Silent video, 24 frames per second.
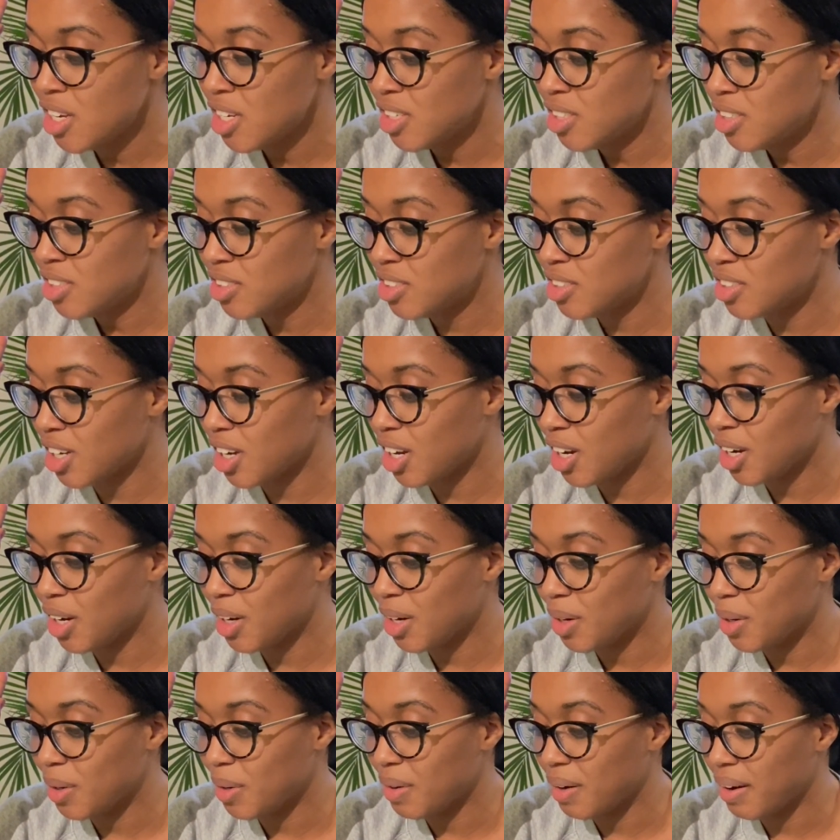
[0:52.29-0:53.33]

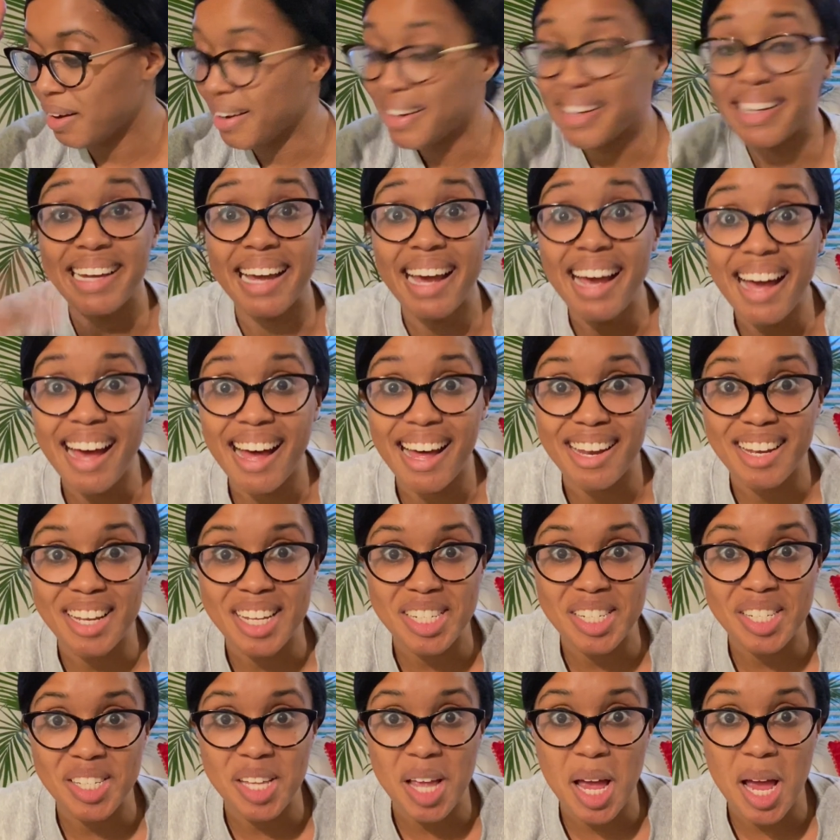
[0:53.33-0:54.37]
So yeah,
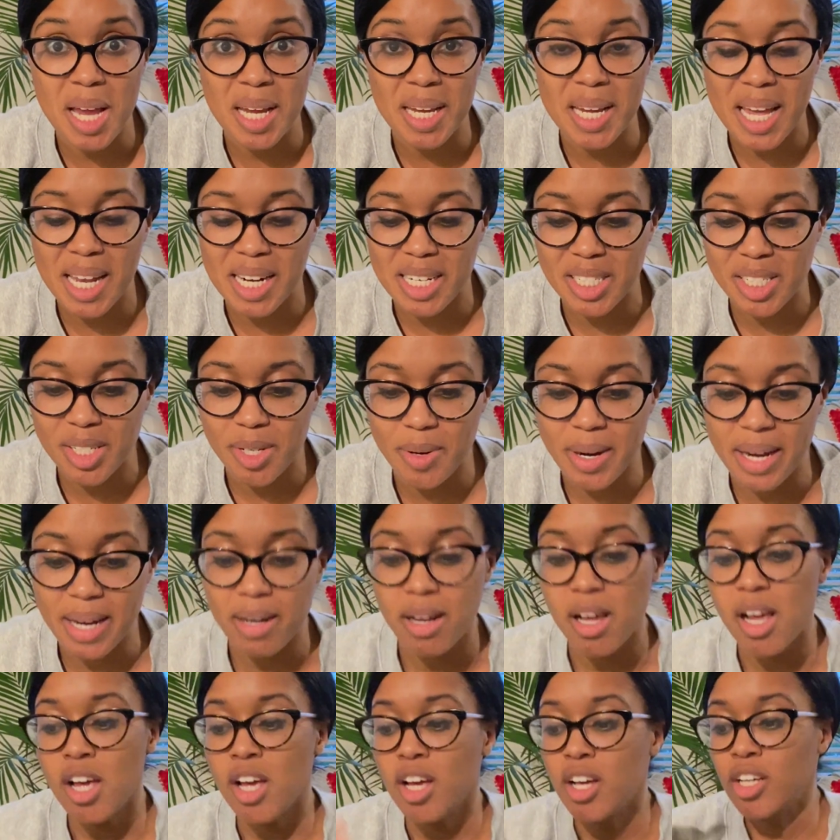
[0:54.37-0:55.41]
let's get into it.
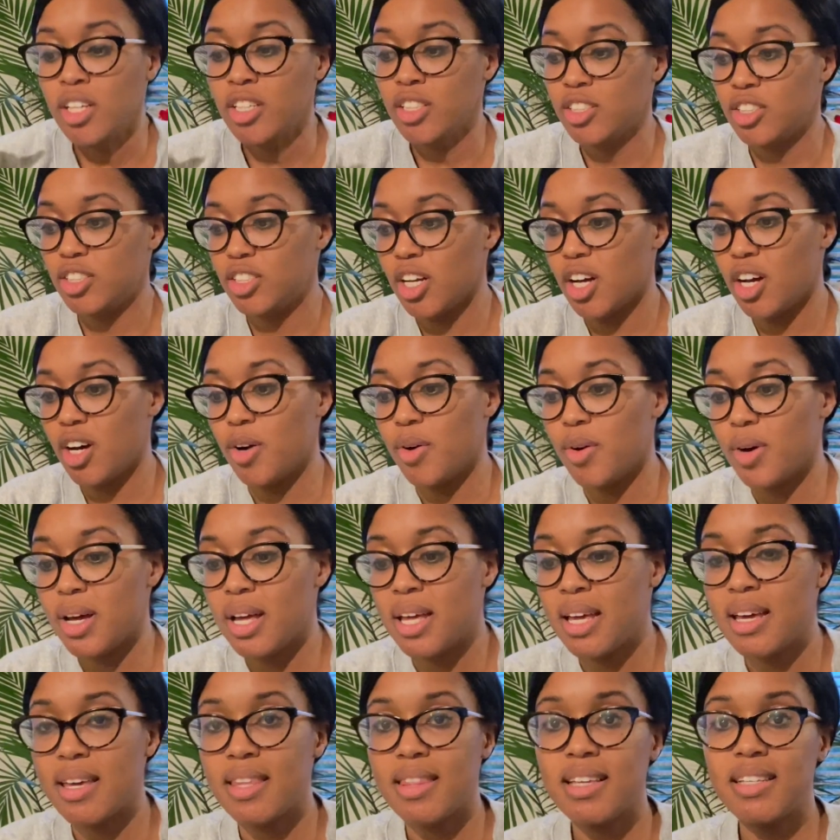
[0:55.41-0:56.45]
So
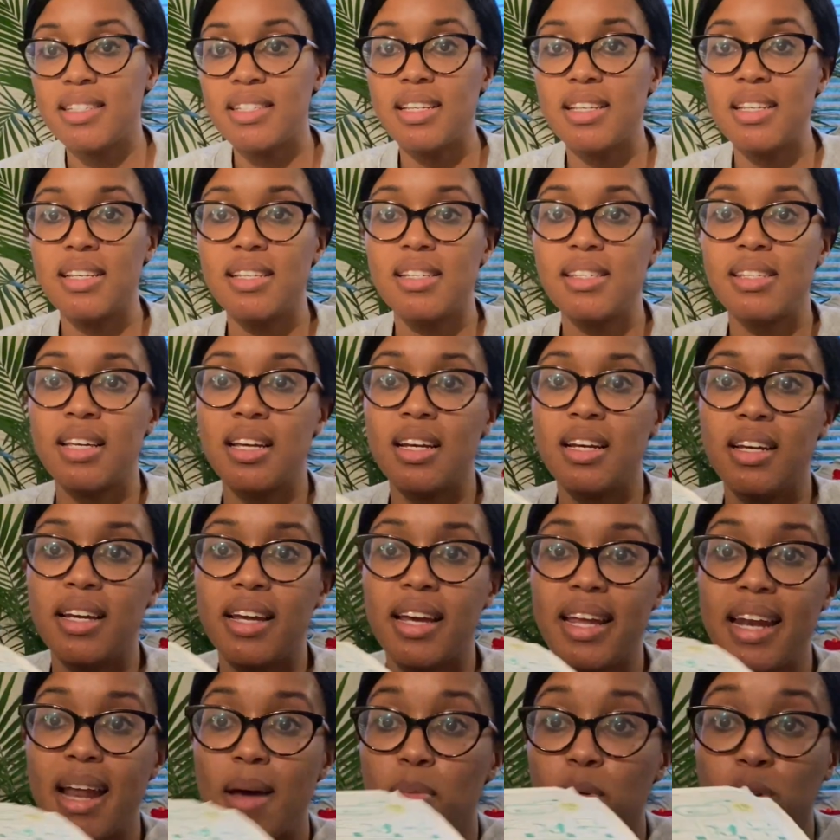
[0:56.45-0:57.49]
this is
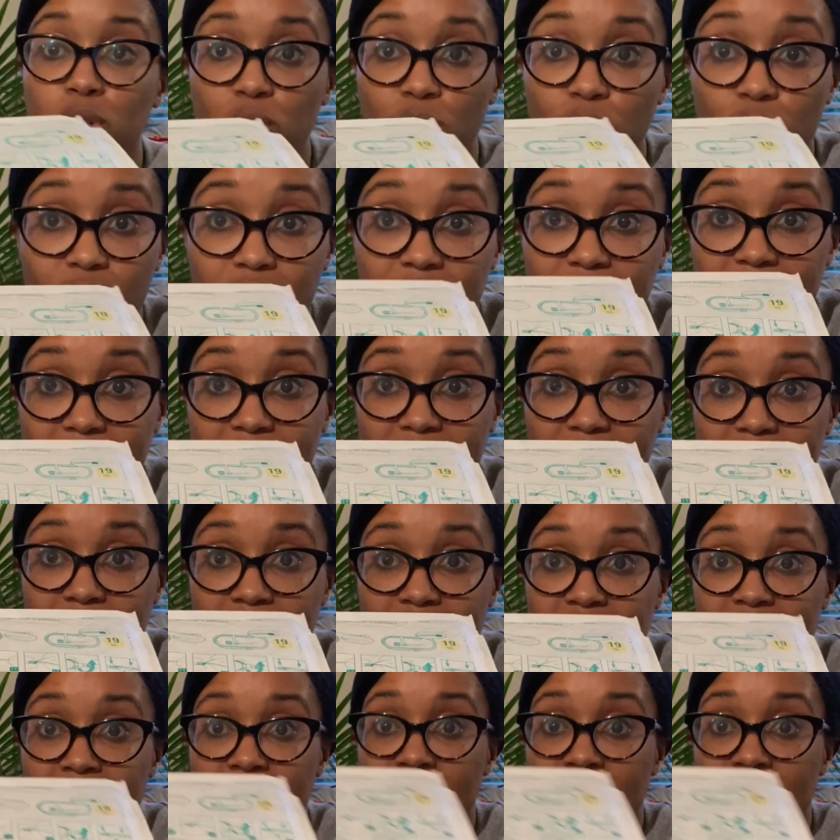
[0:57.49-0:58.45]
an epidural kit.